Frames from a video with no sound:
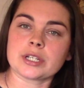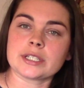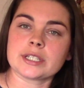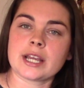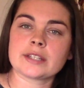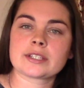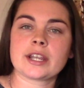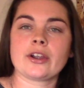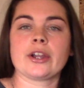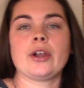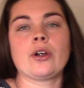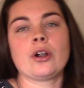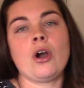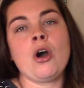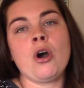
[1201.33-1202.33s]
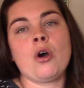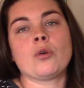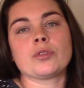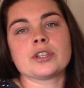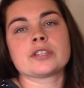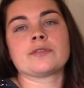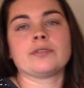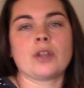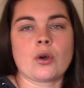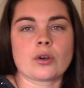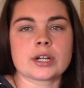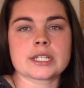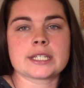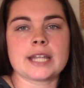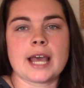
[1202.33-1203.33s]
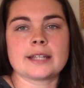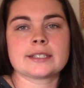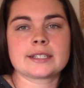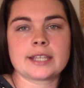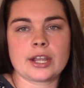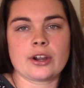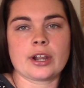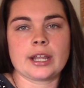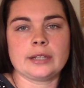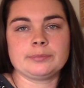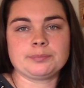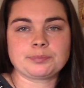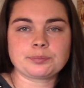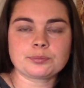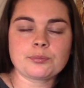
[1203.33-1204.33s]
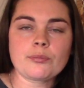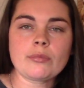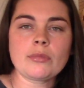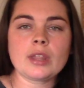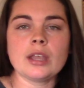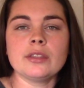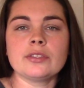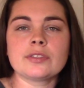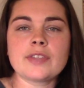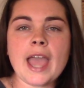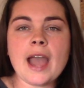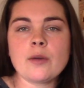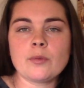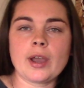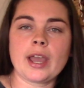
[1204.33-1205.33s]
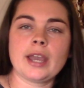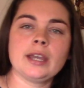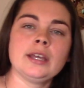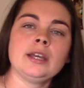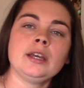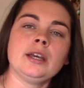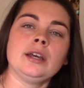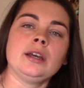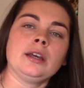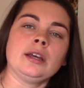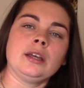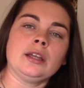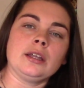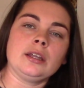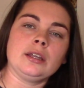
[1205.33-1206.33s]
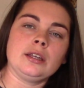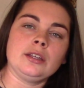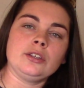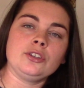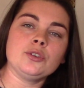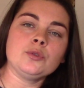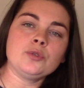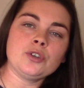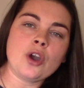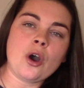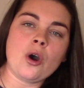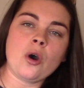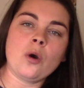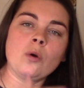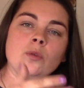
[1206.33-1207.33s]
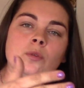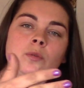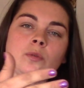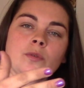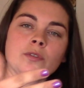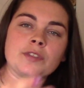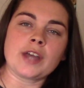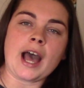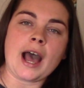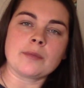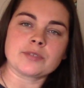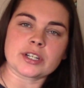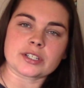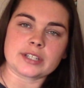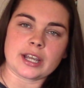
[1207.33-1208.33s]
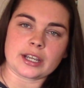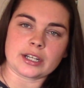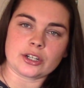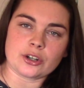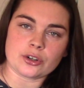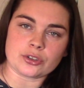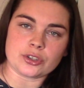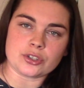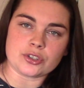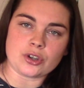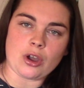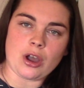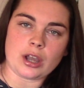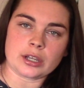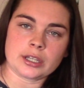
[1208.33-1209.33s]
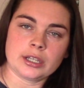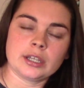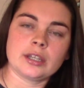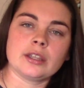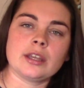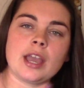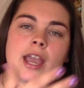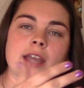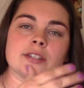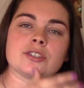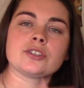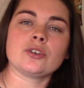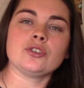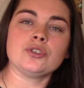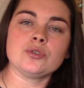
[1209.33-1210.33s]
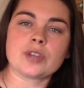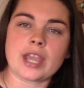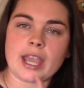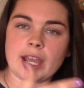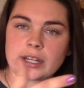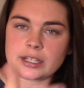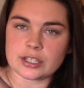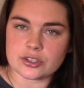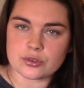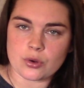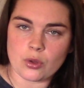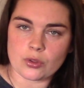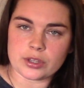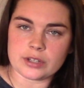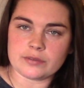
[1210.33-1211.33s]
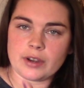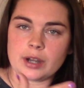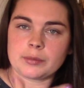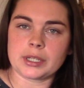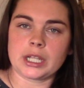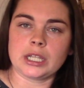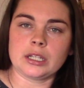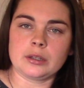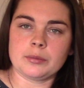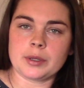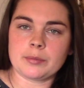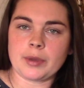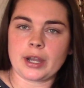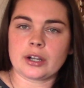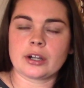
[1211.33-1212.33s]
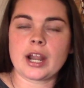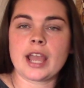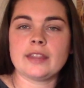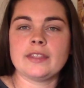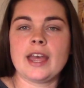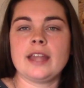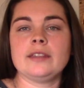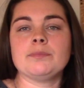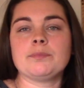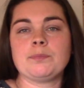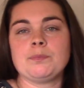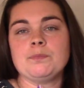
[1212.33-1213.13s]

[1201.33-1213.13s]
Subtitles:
is not scary, or oh, this floor is not scary. That way, you know the object's not going to hurt the dog. And so you can control the environment a little bit better. And then